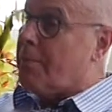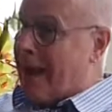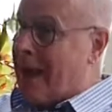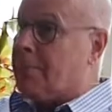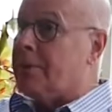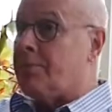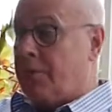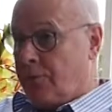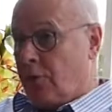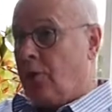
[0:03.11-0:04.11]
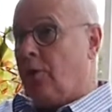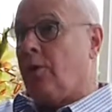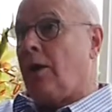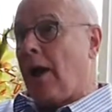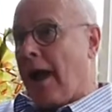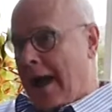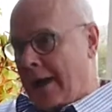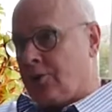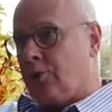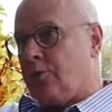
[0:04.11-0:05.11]
be happy before
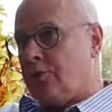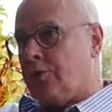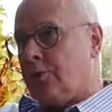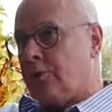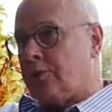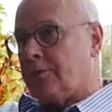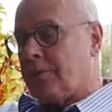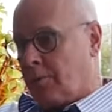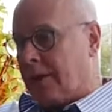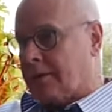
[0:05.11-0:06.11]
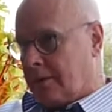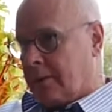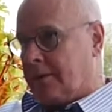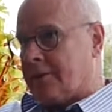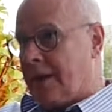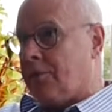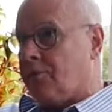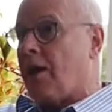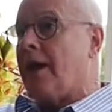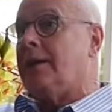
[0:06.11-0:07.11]
I do choose, well, accept the
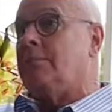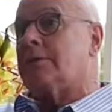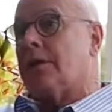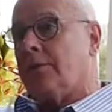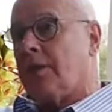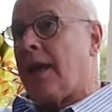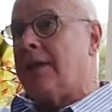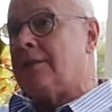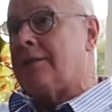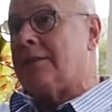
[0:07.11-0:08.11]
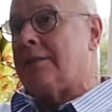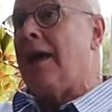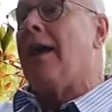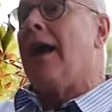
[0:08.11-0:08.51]
frames and the lenses.